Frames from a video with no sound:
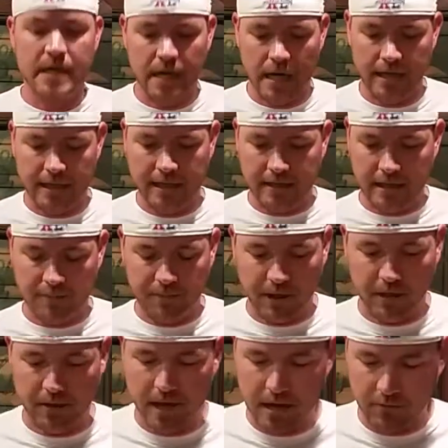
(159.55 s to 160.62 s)
Again, keeping
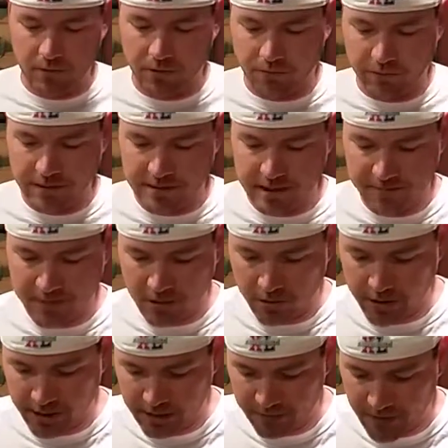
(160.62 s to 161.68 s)
in line with 3 sips, I'll go
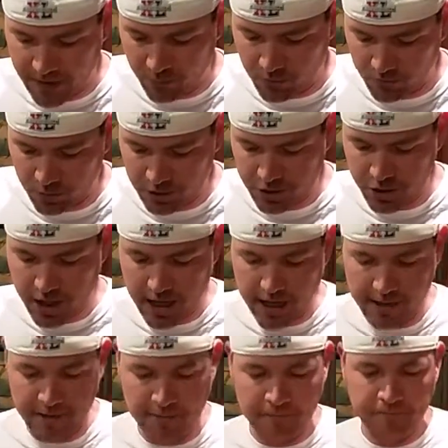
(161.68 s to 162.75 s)
ahead and give that one more
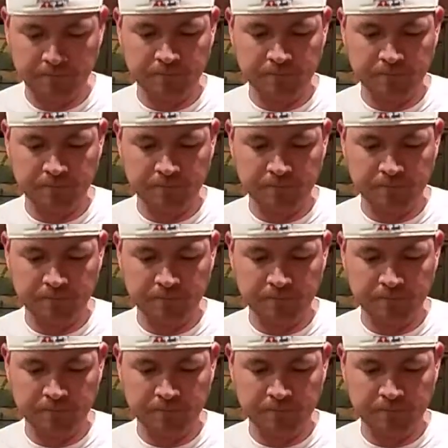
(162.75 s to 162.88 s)
try.